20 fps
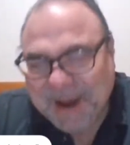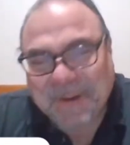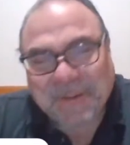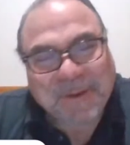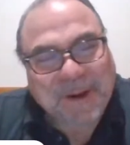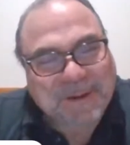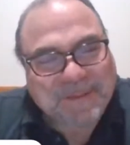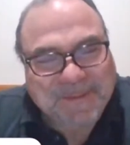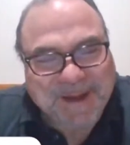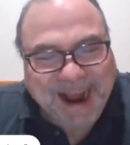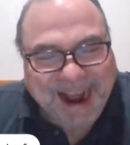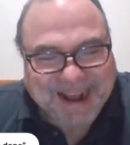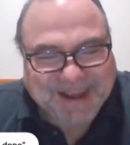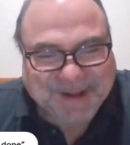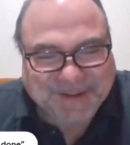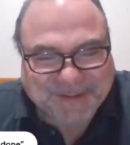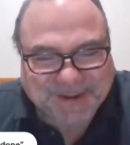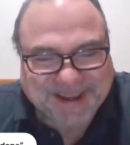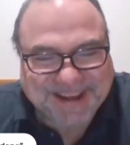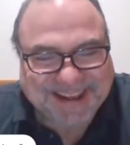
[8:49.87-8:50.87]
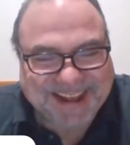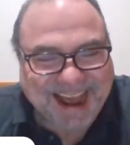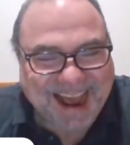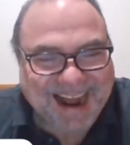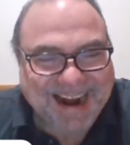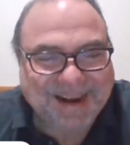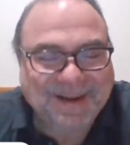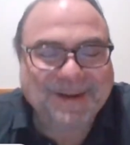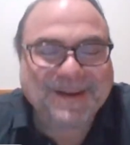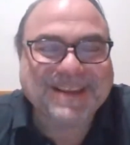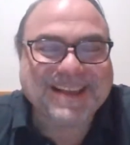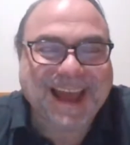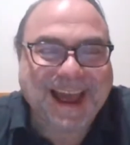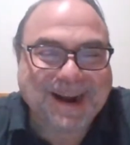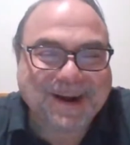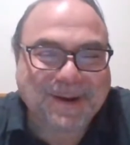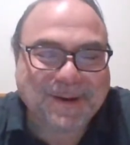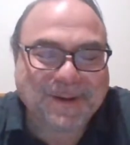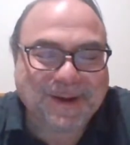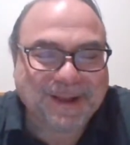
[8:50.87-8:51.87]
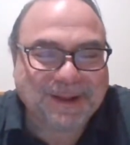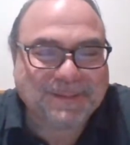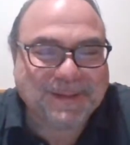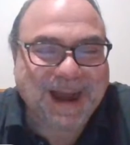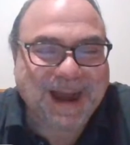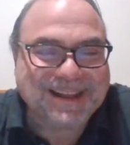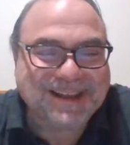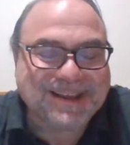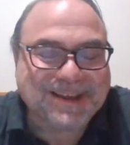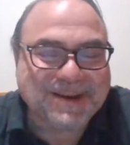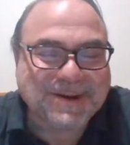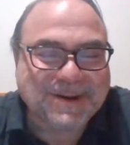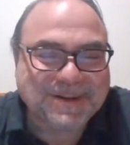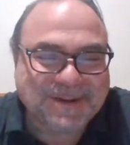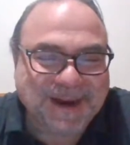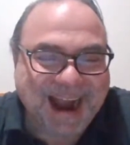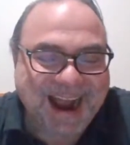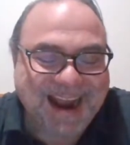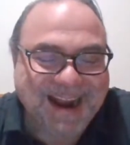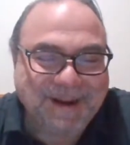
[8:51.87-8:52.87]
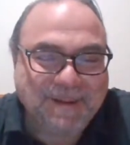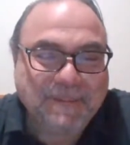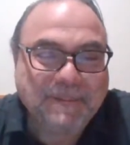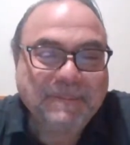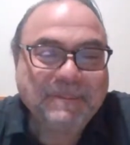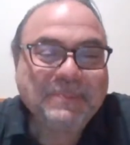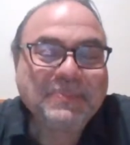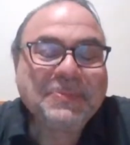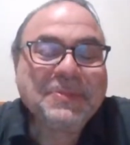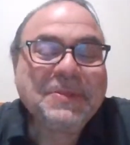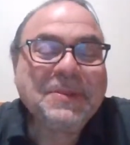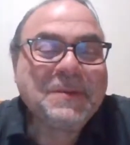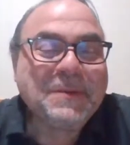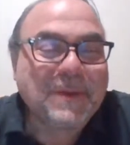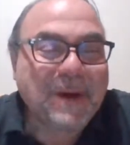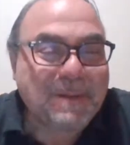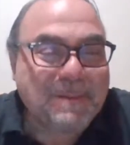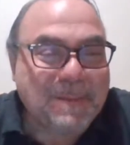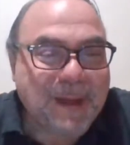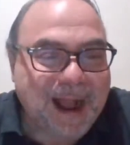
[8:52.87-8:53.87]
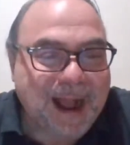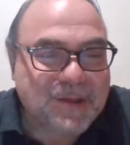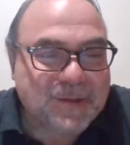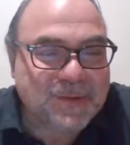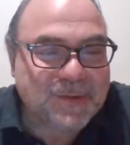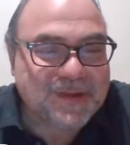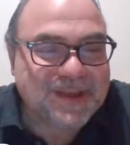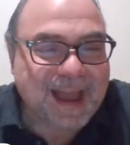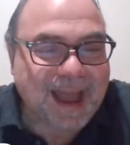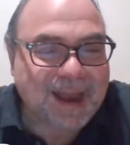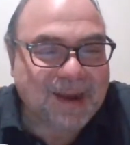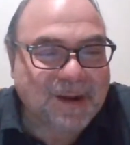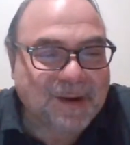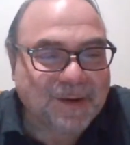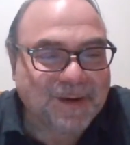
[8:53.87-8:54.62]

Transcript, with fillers: What match was that? It was that Gorilla Monsoon, right? What match was that,